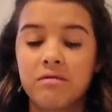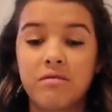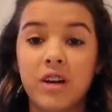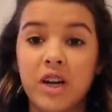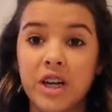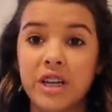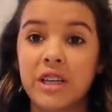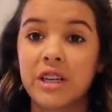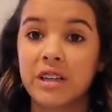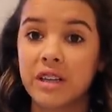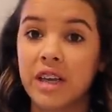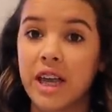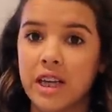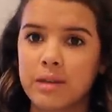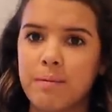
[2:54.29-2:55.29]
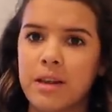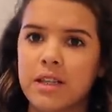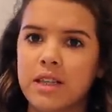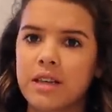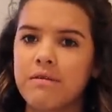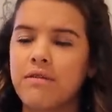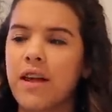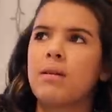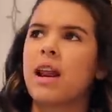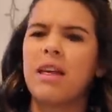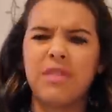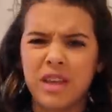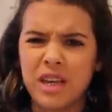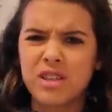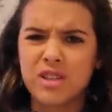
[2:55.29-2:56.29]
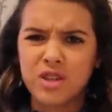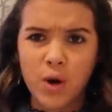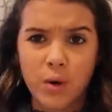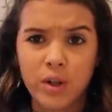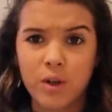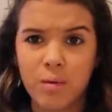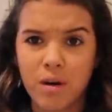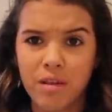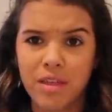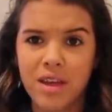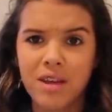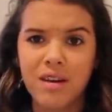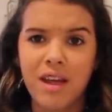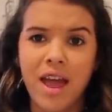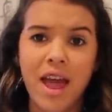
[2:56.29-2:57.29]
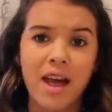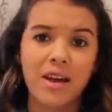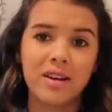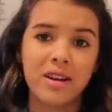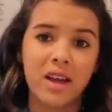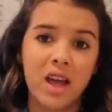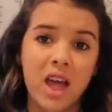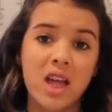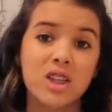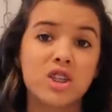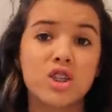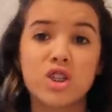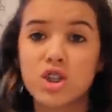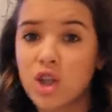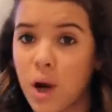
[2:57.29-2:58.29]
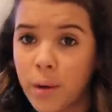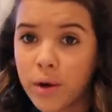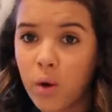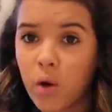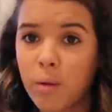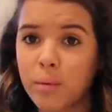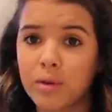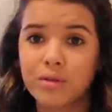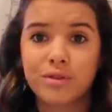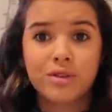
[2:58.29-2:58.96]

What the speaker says: very expensive, but I think it's totally worth it and it's so adorable.